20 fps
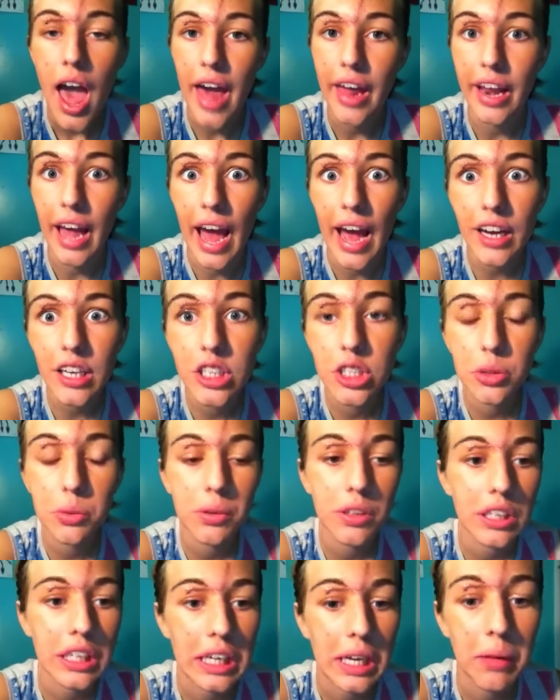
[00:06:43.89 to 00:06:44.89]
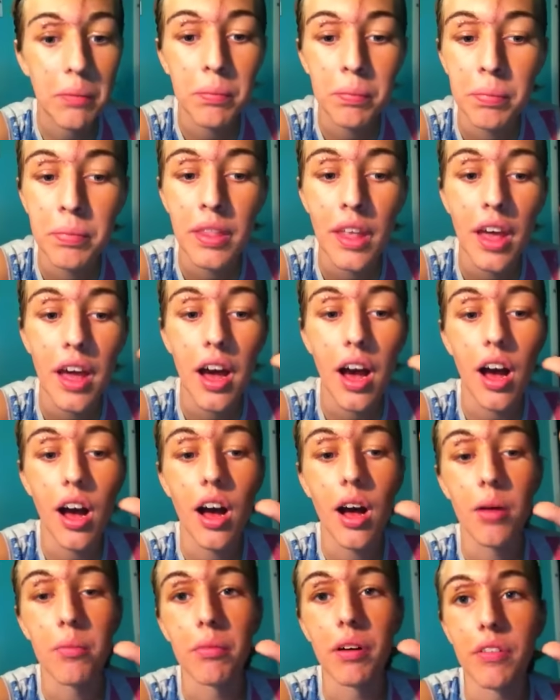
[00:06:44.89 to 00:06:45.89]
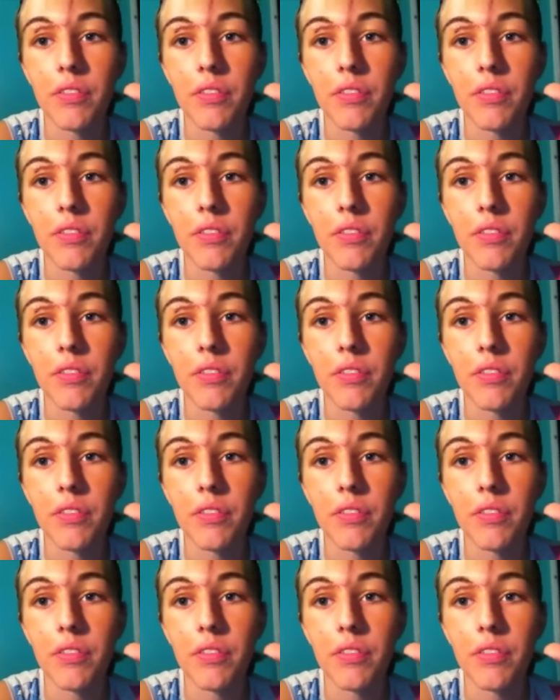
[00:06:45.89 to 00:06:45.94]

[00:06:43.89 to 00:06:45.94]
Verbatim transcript: And actually, um,